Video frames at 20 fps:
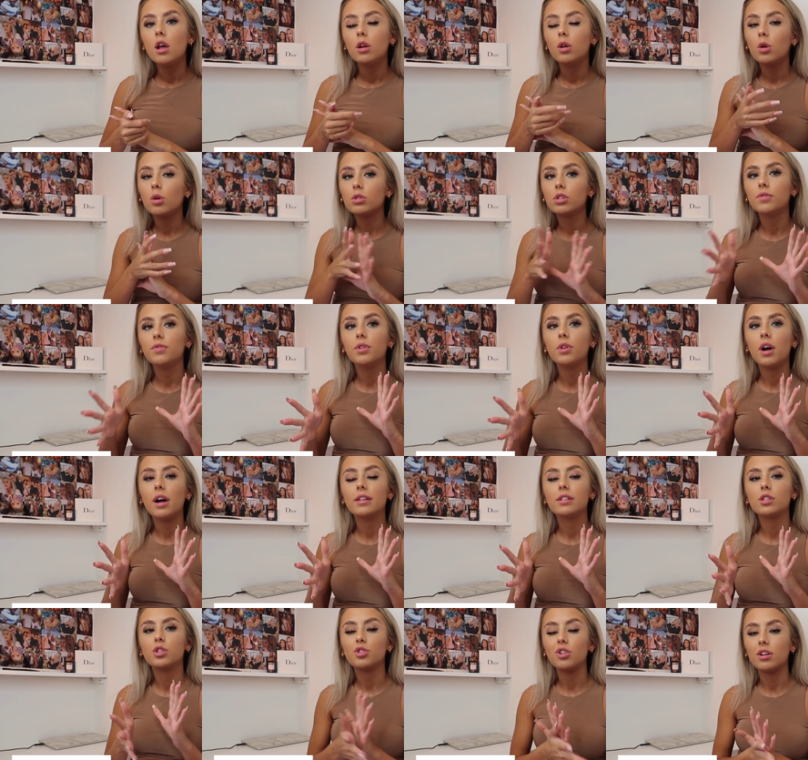Lots of you
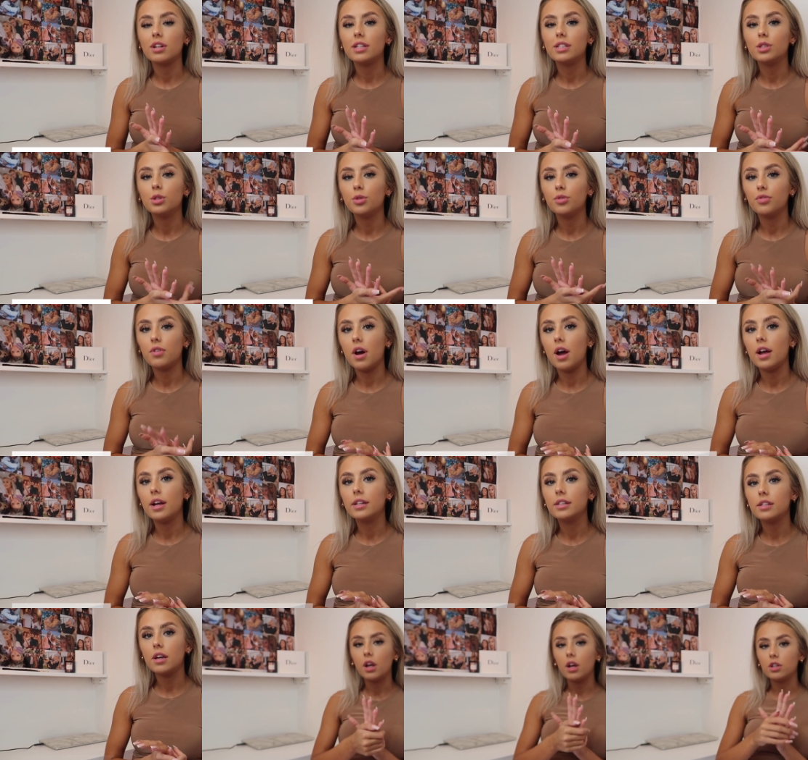guys are struggling to
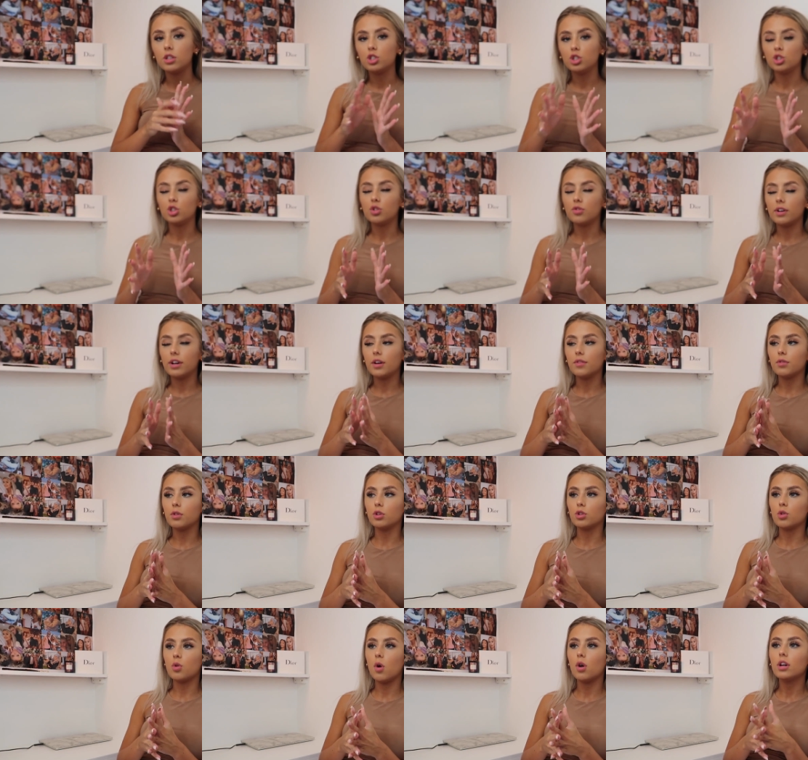find nice jewellery of
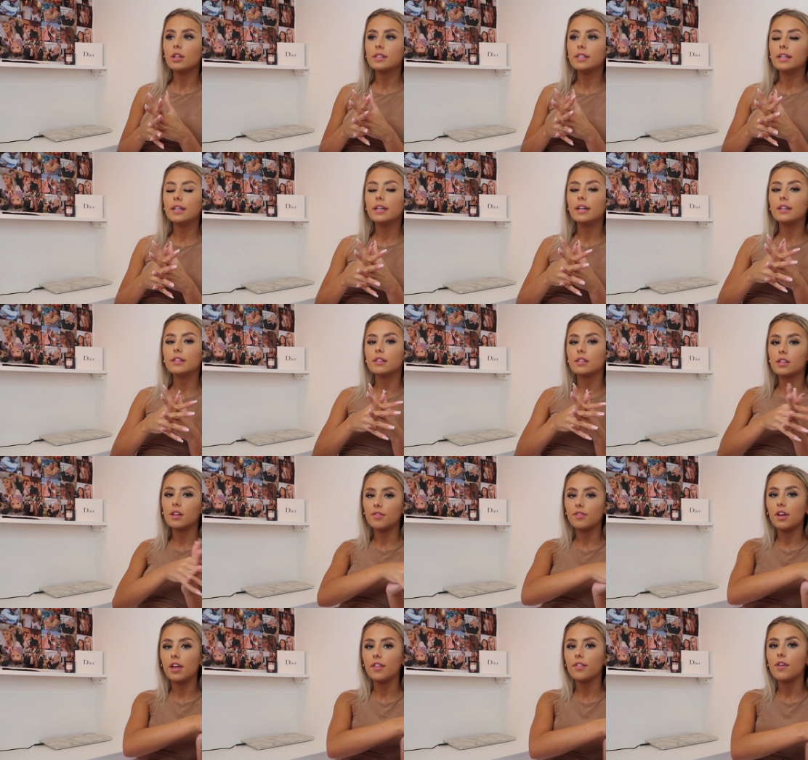good quality and
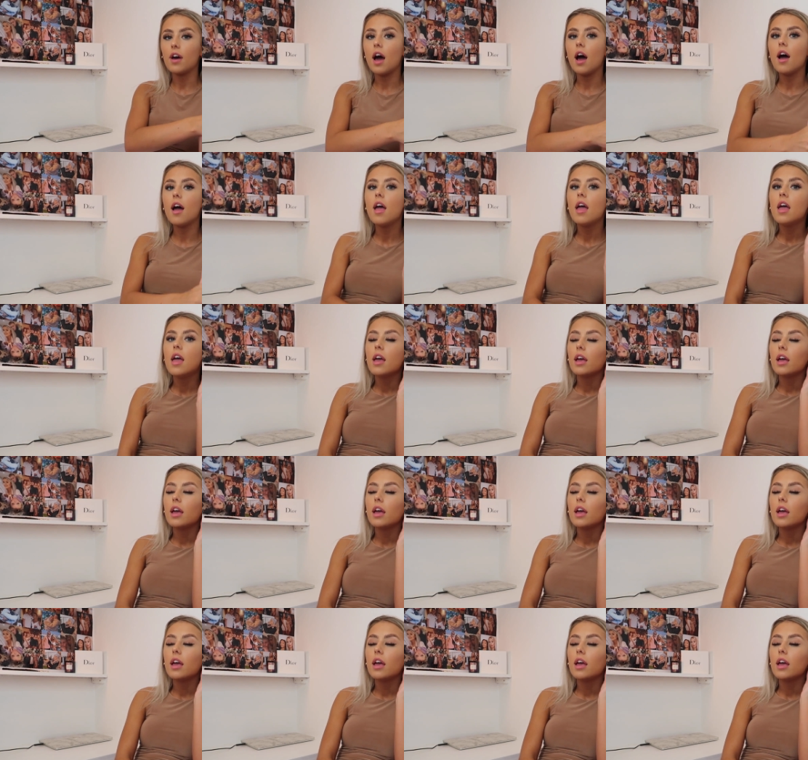stuff like that.